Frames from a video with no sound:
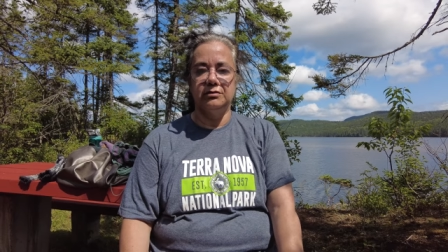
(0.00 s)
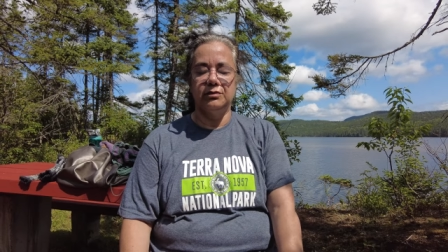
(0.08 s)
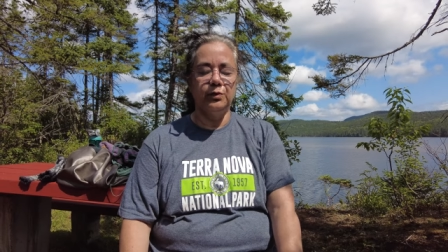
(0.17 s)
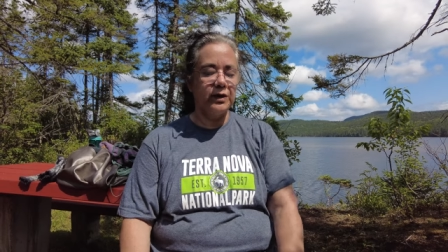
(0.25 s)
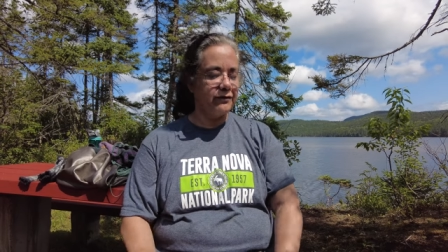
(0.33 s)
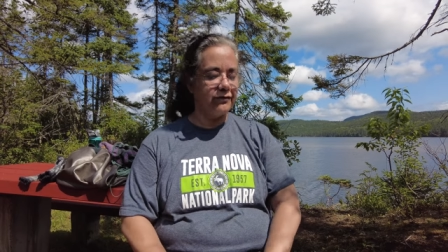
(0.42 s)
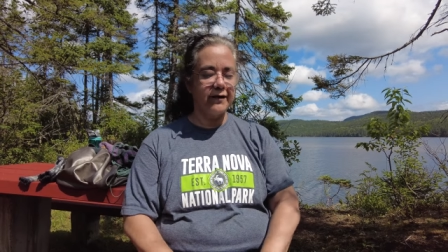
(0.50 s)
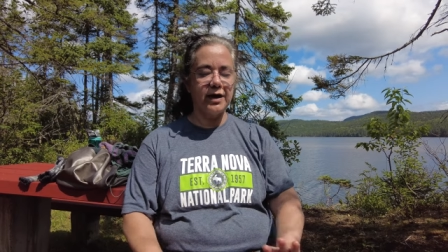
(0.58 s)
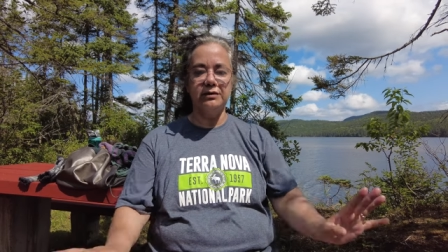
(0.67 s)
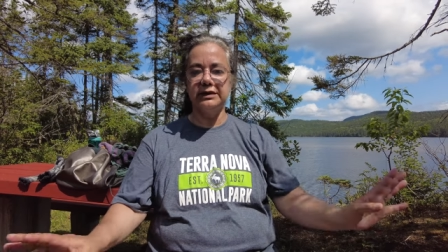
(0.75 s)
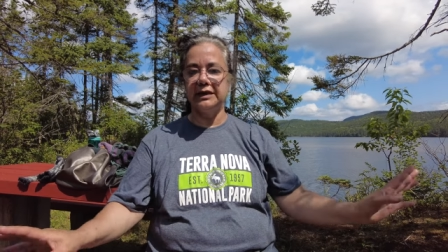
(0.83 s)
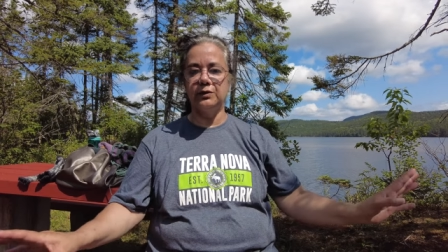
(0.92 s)
We
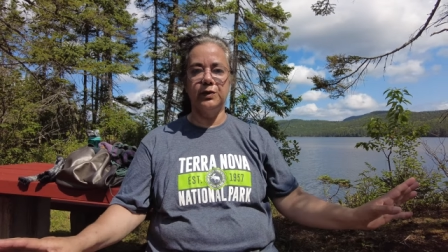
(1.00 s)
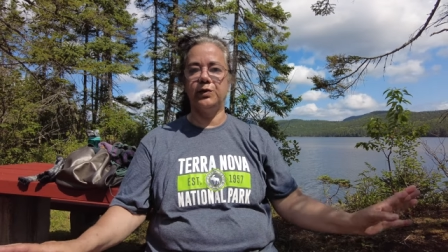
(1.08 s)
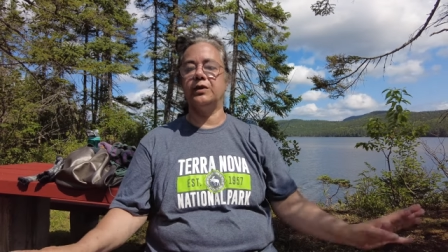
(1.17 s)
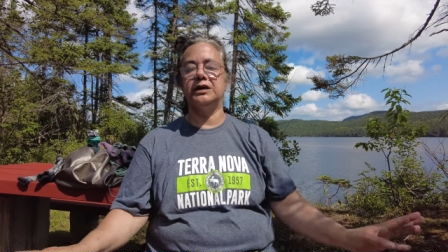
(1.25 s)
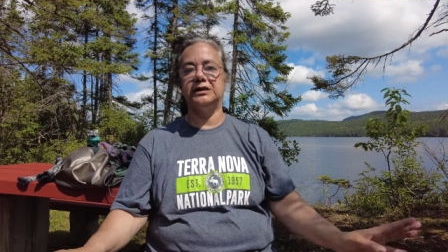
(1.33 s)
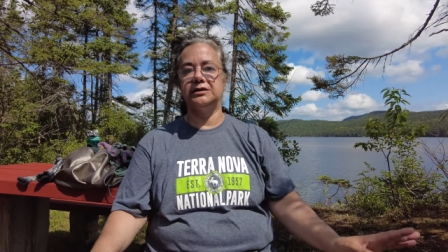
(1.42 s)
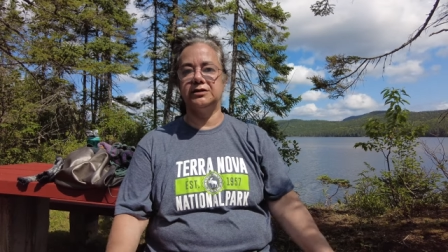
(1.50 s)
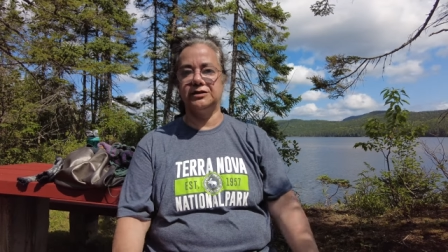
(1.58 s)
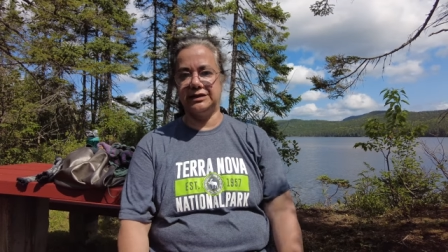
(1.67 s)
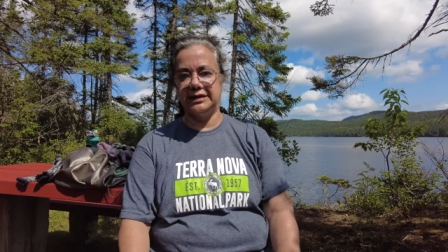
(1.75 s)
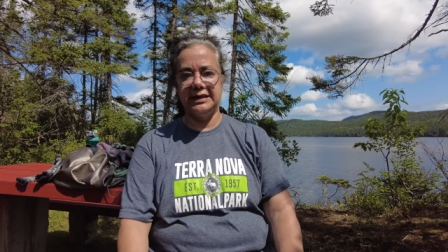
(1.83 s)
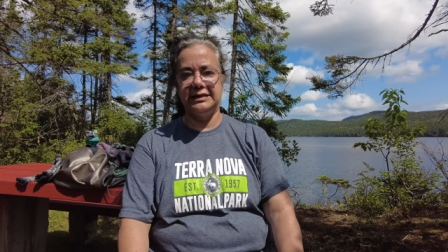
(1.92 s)
felt like we wanted to
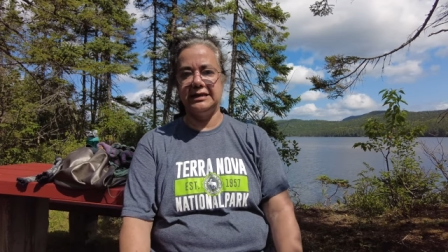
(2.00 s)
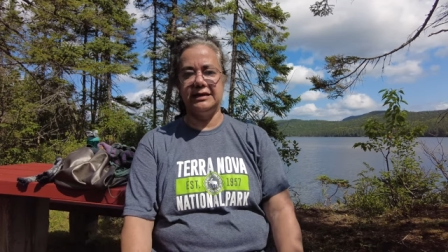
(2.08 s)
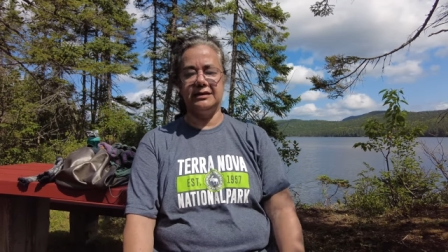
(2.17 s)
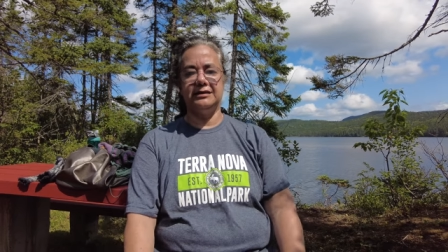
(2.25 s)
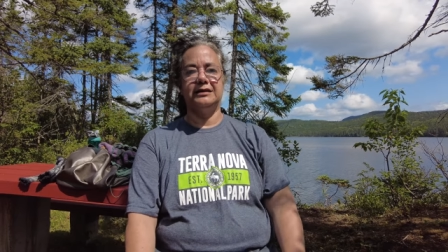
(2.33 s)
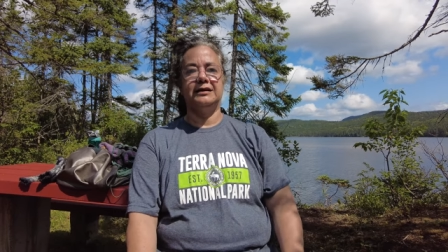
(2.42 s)
stay there.